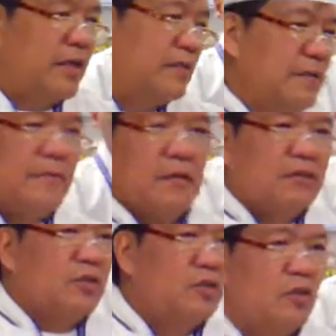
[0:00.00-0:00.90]
And
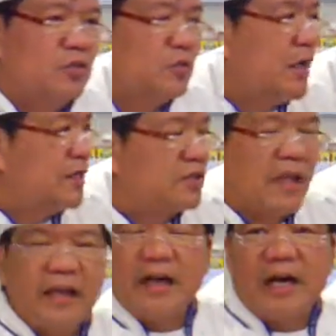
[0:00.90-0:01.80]
you go to a
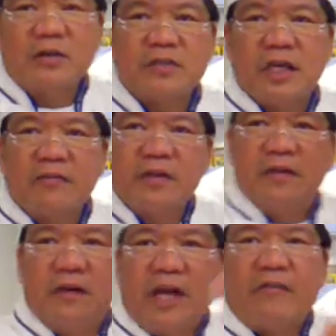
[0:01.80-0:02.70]
steakhouse, every,
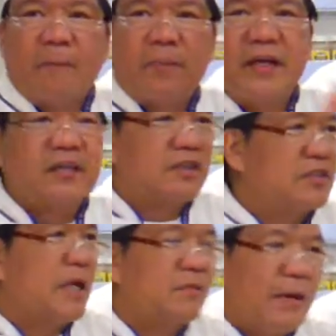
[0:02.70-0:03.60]
every plate has the
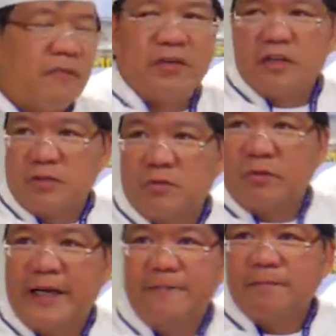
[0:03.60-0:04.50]
same type of vegetable,
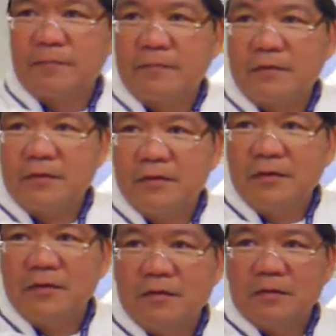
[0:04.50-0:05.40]
right?
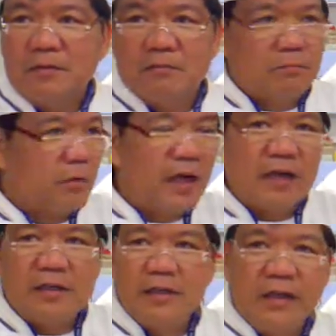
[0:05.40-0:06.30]

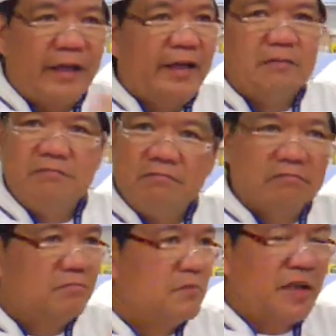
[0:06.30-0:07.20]
Broccoli and
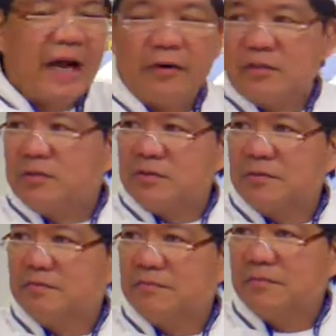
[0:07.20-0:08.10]
carrots.
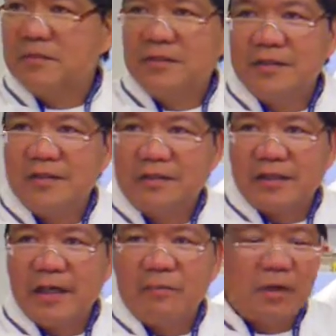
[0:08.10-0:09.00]
Limp broccoli.
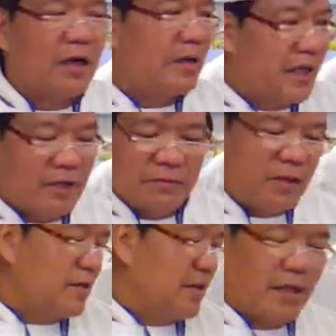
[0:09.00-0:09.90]
Okay? Broccoli, carrots,
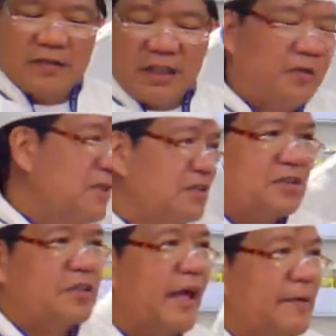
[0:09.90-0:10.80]
broccoli, carrots. Everything's the
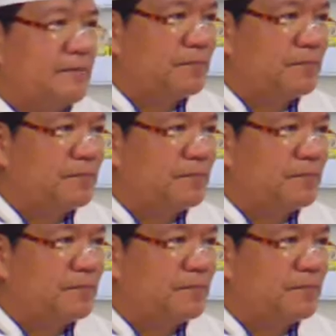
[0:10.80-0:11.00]
same.